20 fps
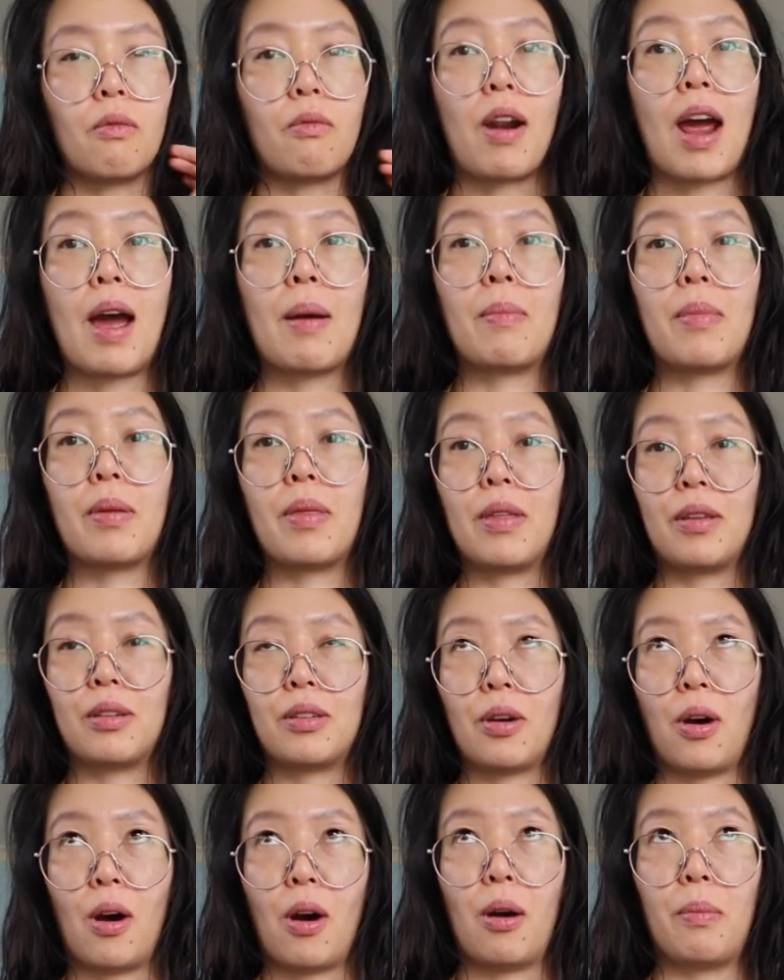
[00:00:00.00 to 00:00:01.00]
wrap the
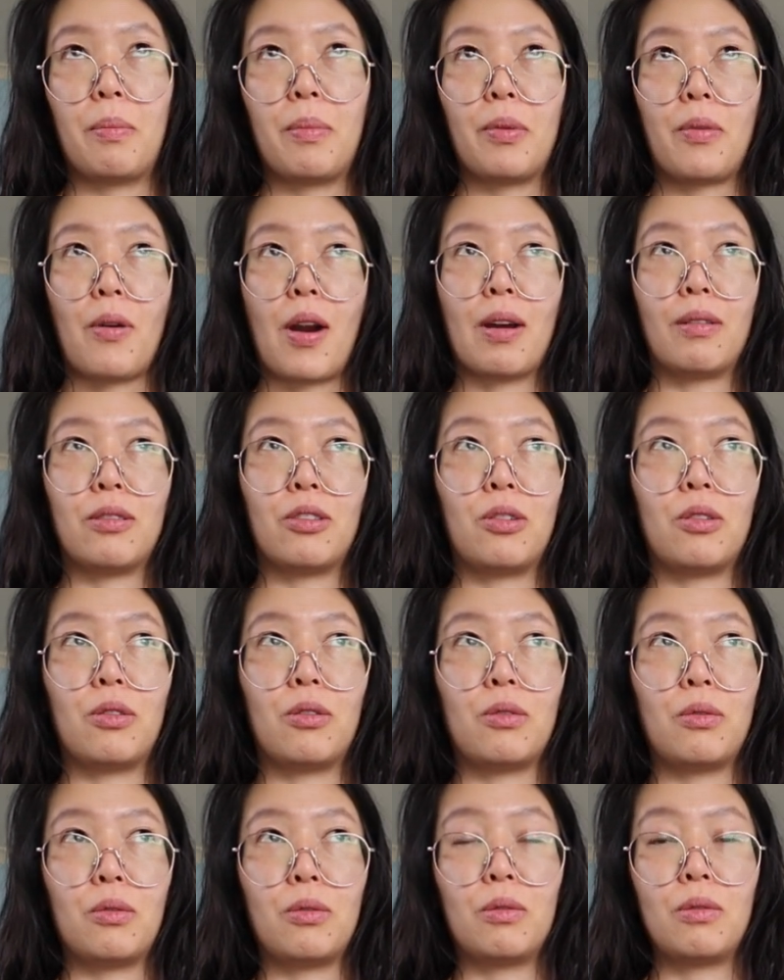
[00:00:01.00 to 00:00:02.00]
top around
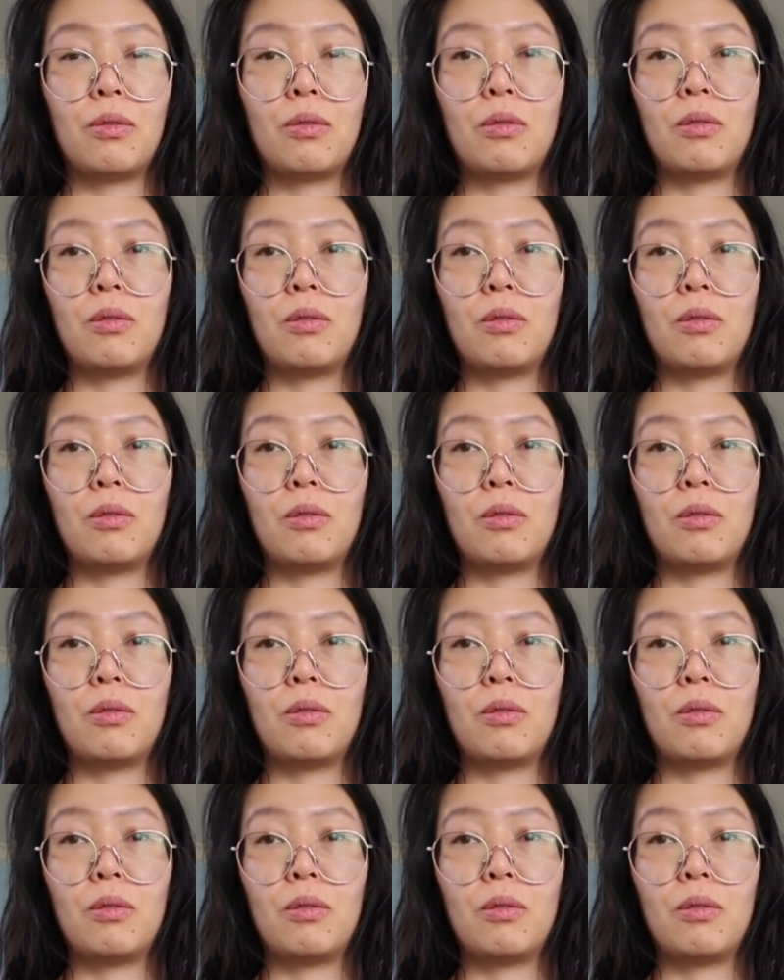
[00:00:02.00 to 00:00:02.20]
you.